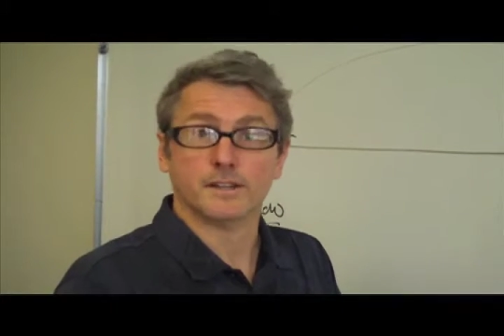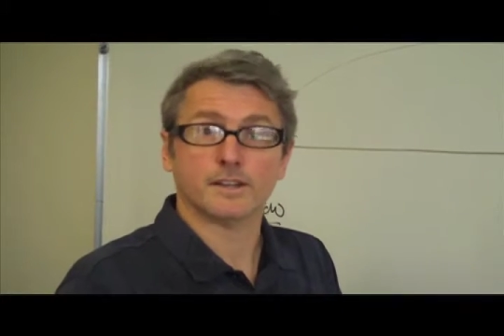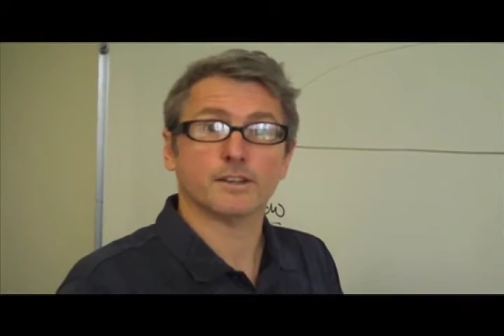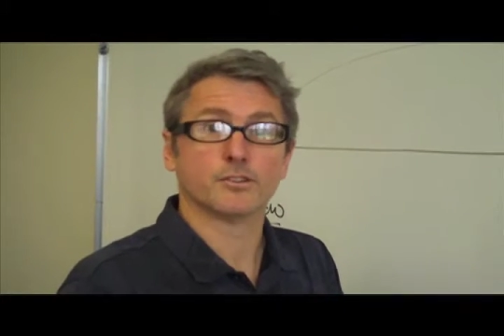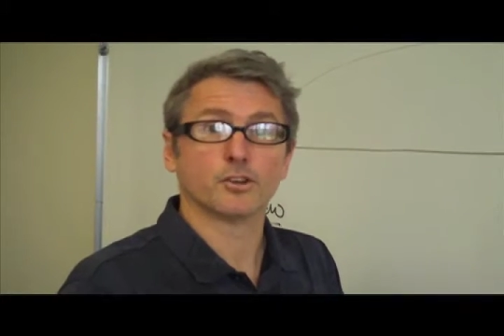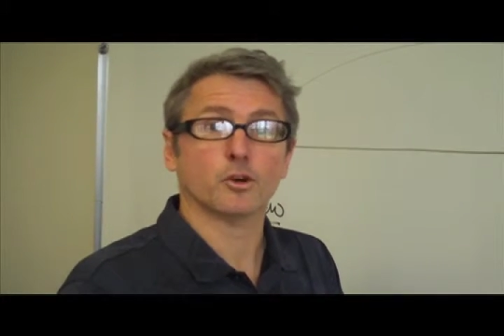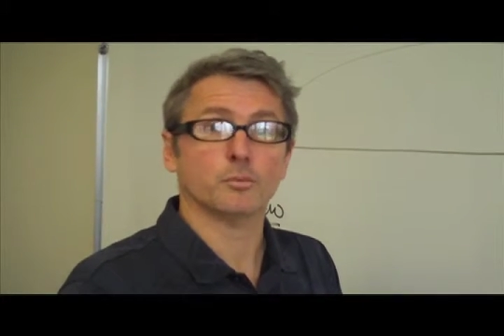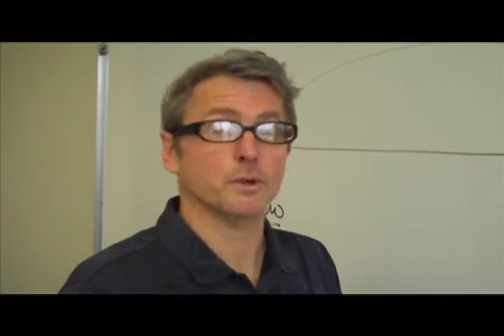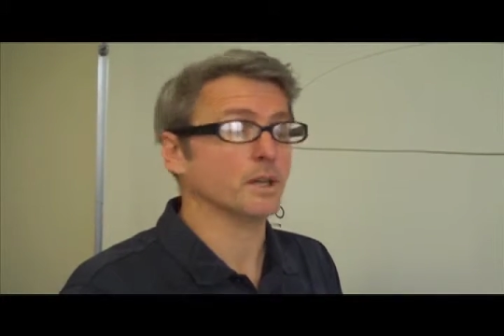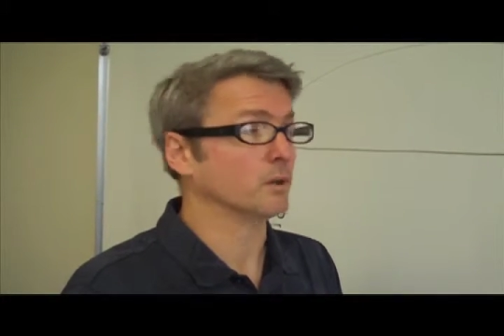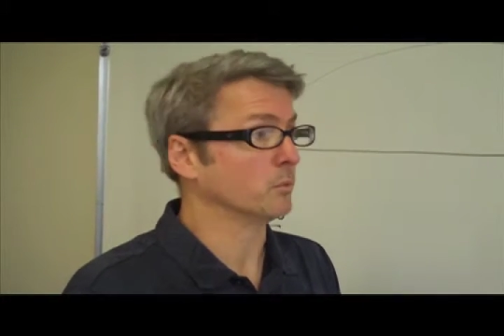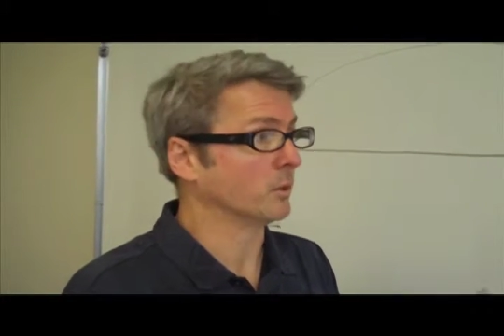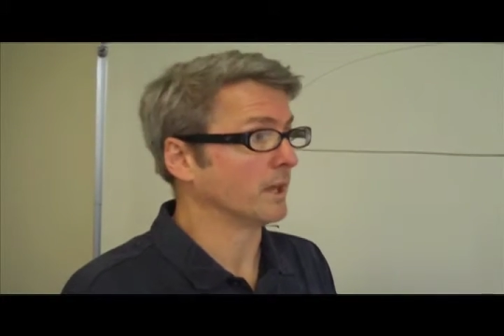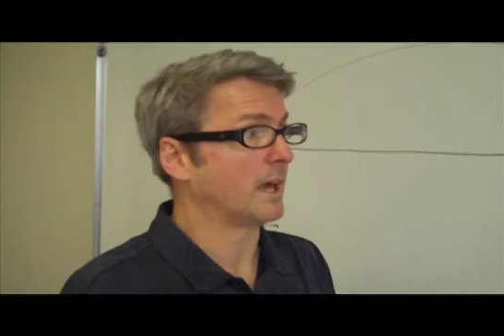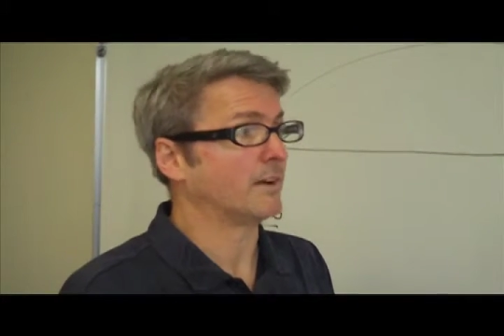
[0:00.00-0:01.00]
then so be
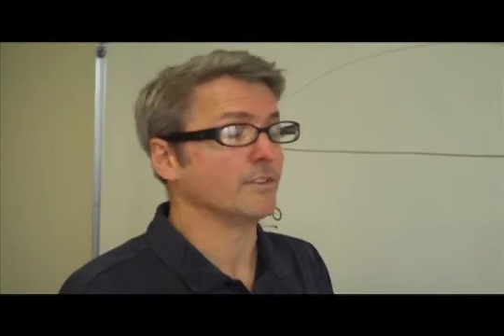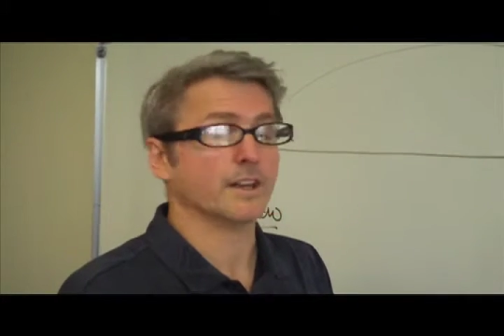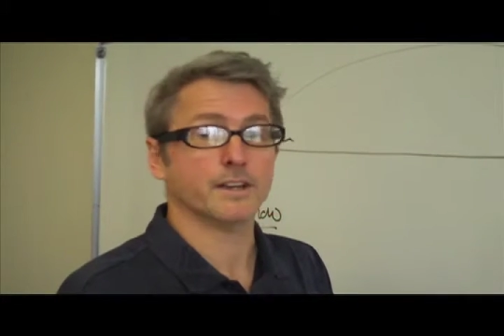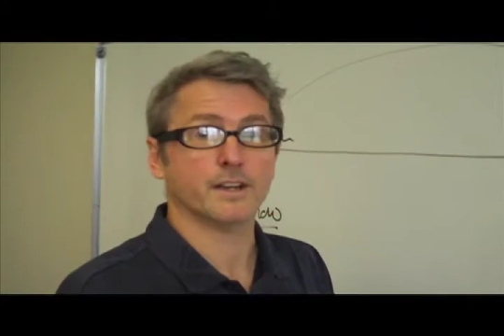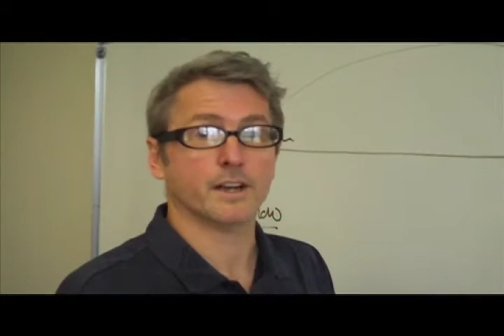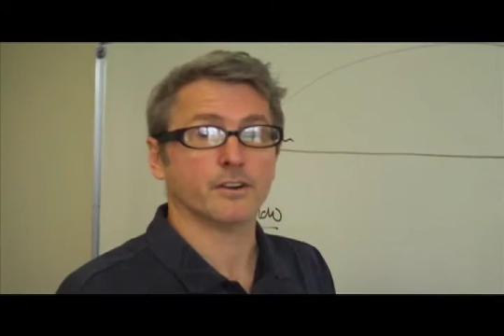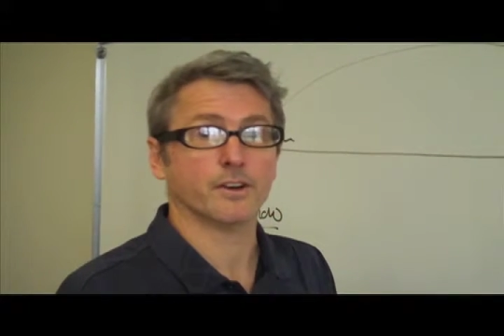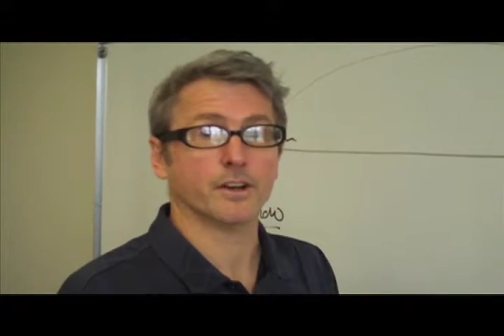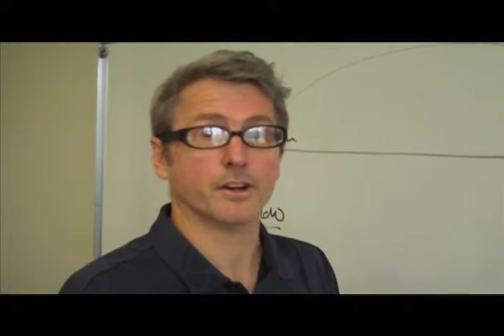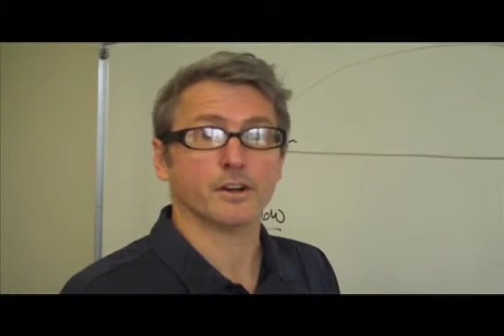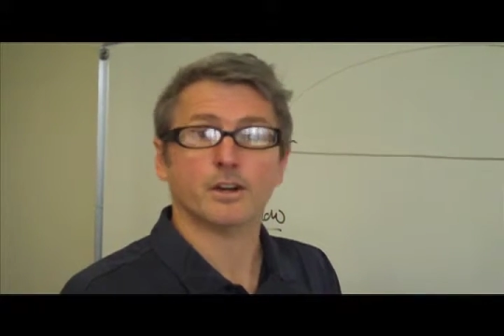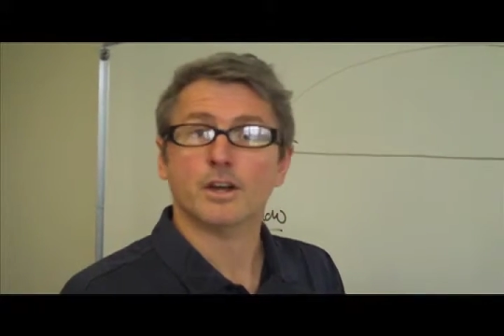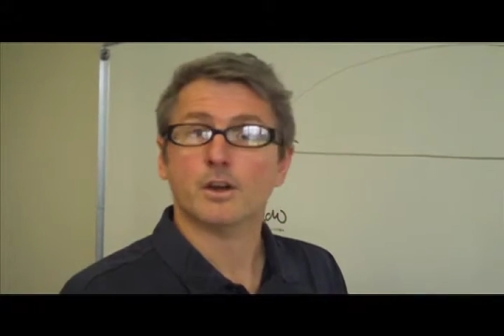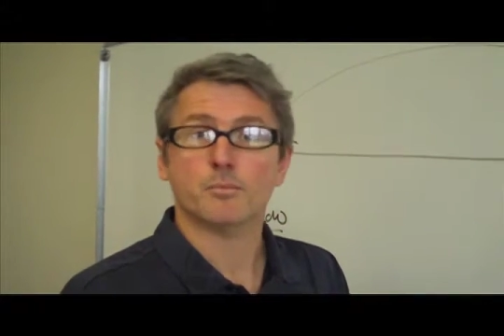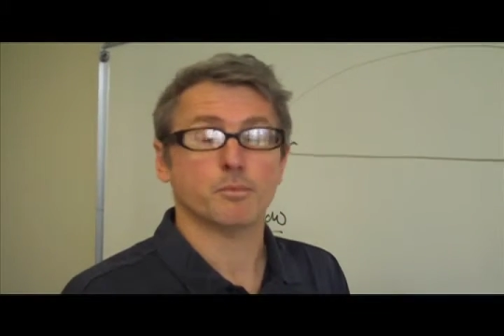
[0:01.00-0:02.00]
it, we'll have that narrator.
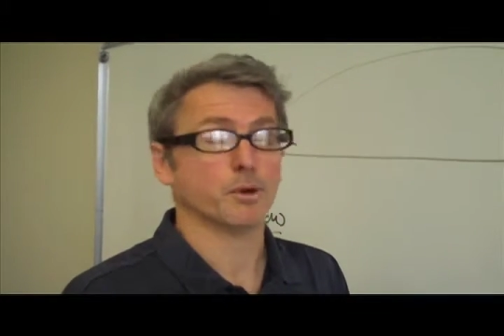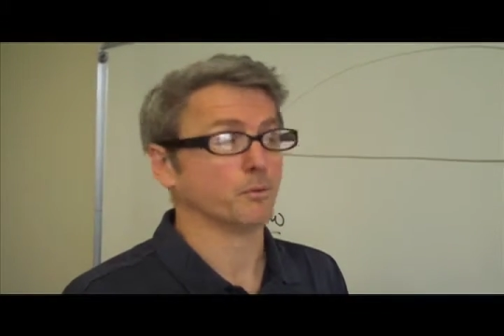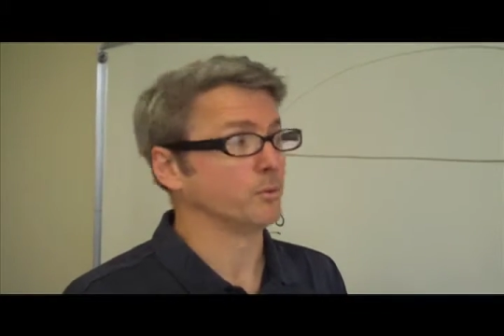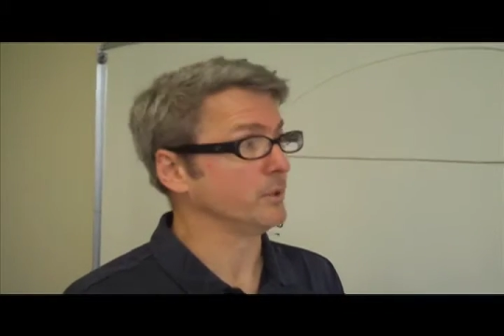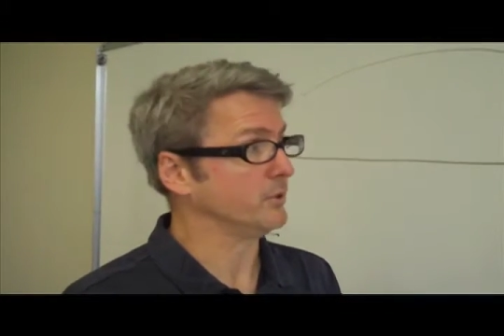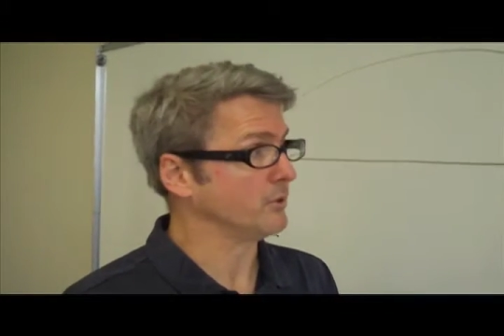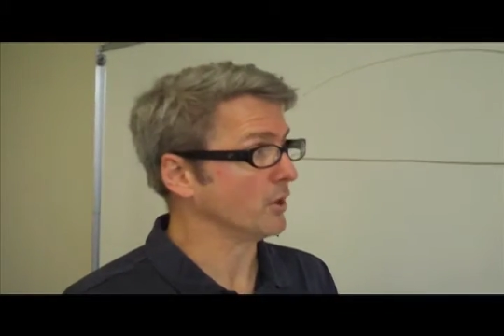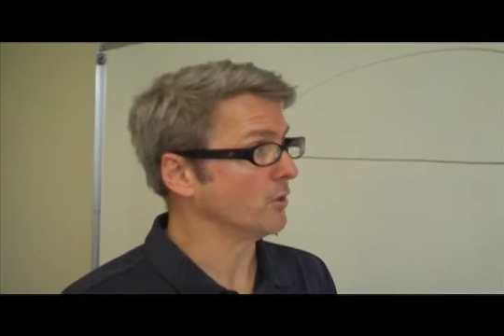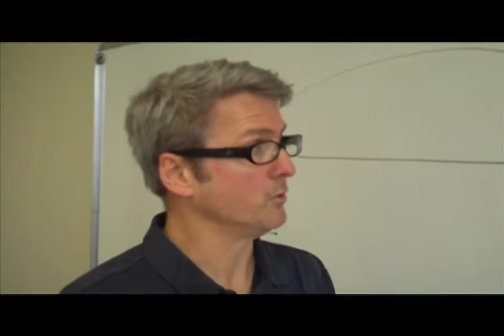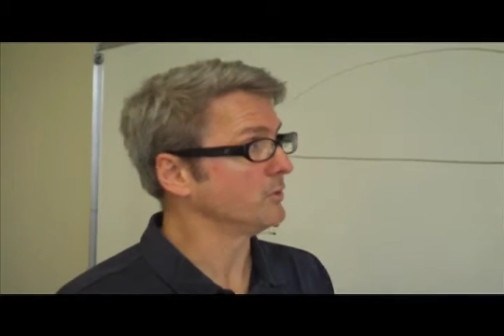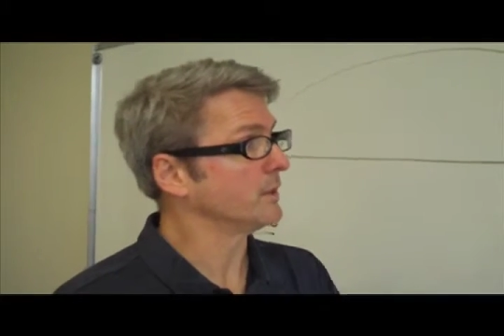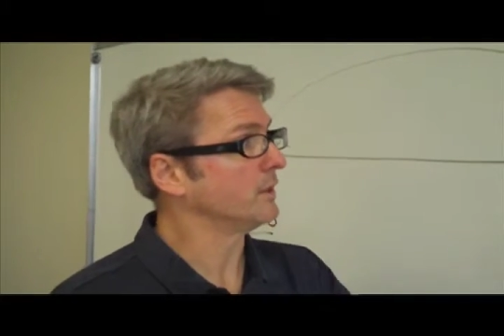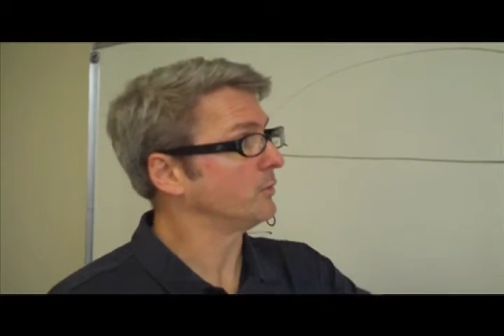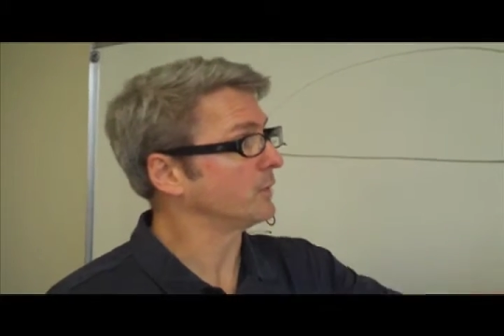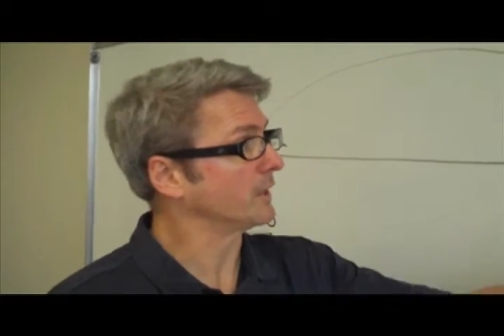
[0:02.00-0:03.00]
But if we
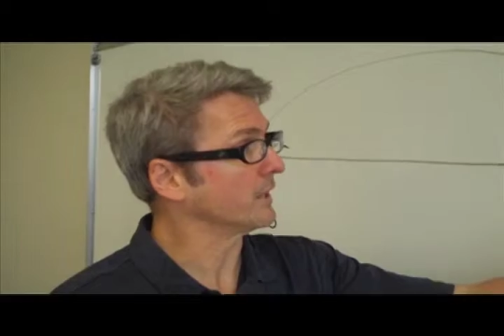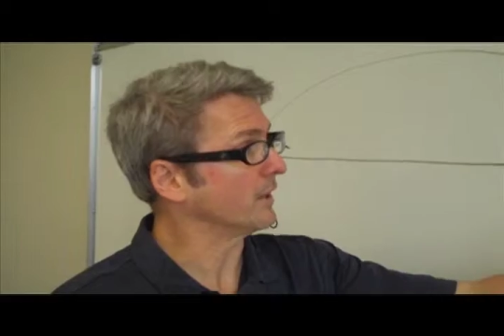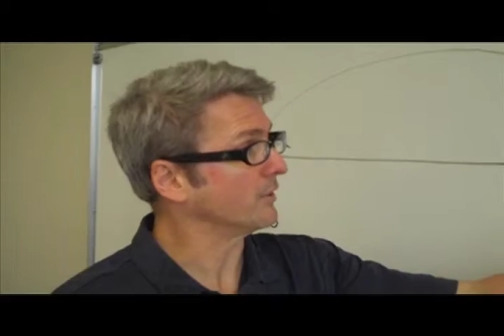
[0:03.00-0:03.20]
don't, if we can